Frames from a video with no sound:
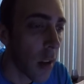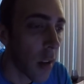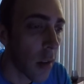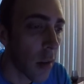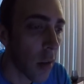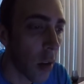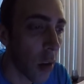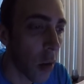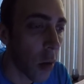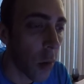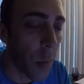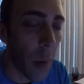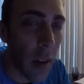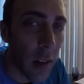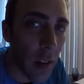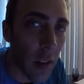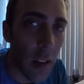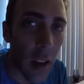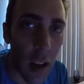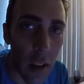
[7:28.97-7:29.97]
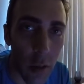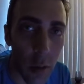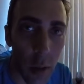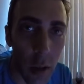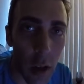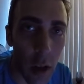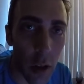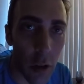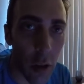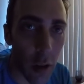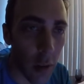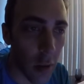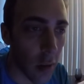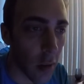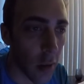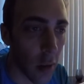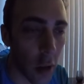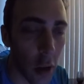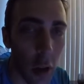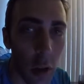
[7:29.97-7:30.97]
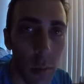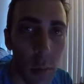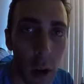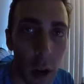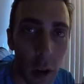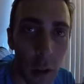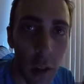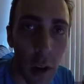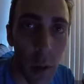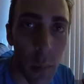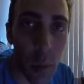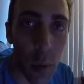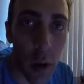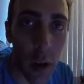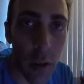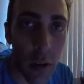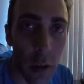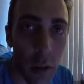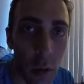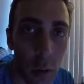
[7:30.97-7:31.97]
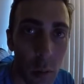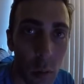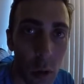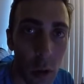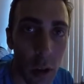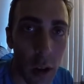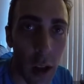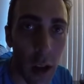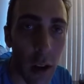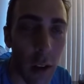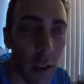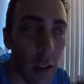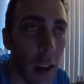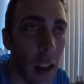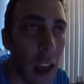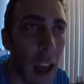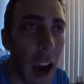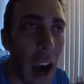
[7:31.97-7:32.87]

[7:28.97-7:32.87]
So basically Yasso 800s, good marathon predictor workout.